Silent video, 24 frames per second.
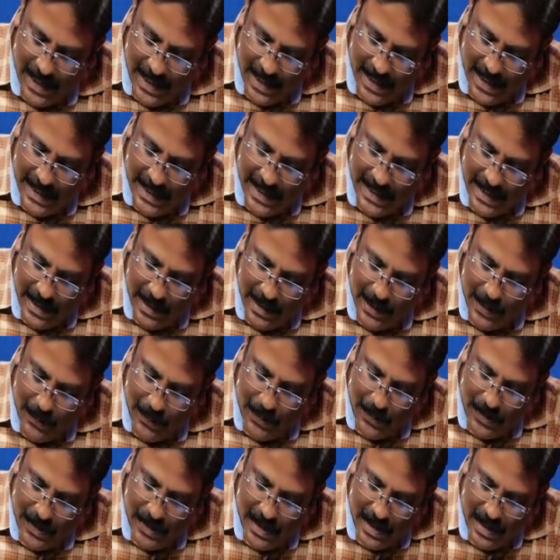Yes, cell
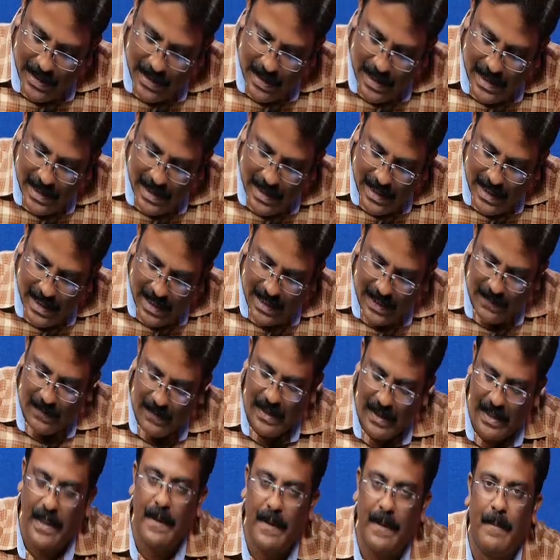2 to cell 3 is a
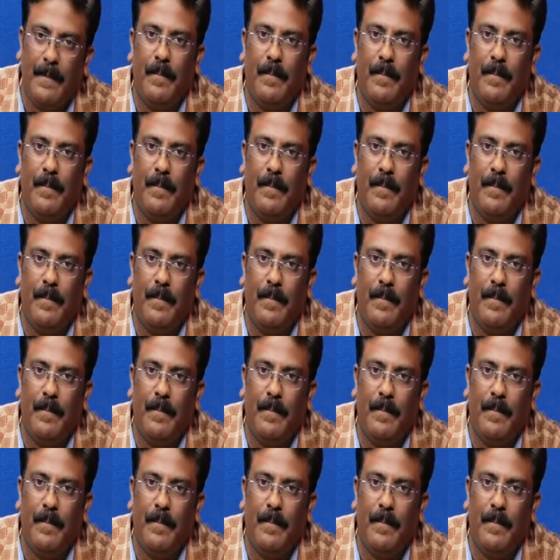connectivity.